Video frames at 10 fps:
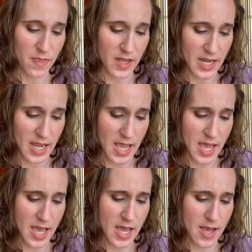Then I
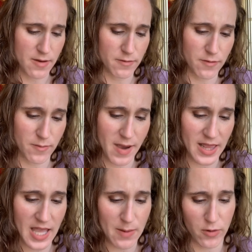have my
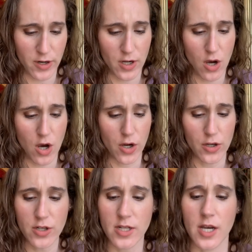library
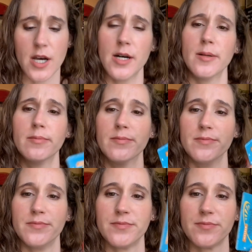card. Um,
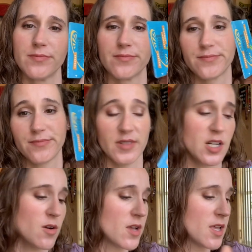you
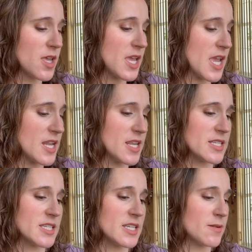know, it
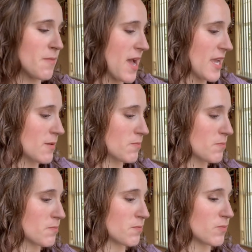doesn't, my
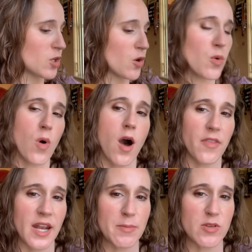current wallet
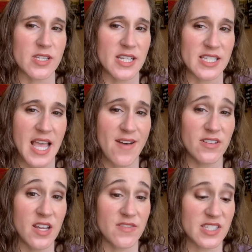that I'm using doesn't have
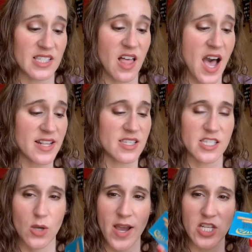enough slots,
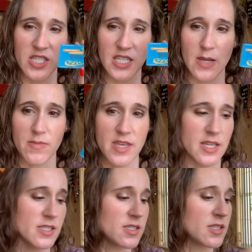so I just keep
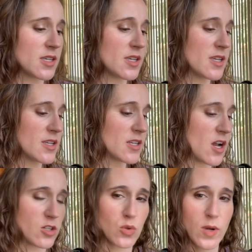this
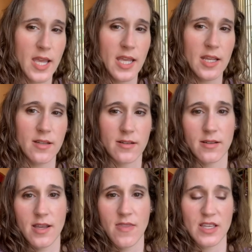tucked away
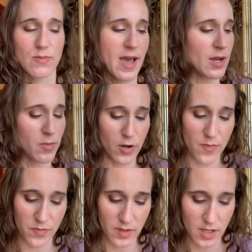in this back part.
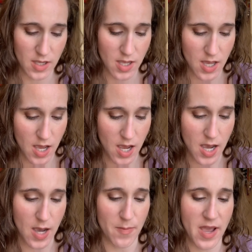
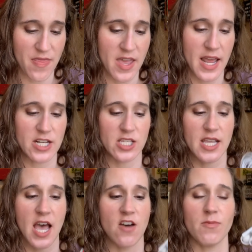Um, and then I just
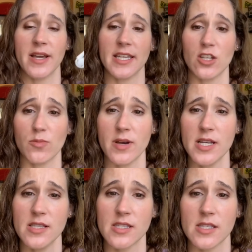have my
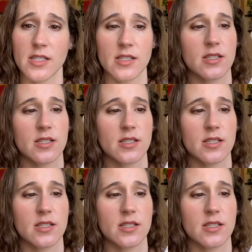earbuds,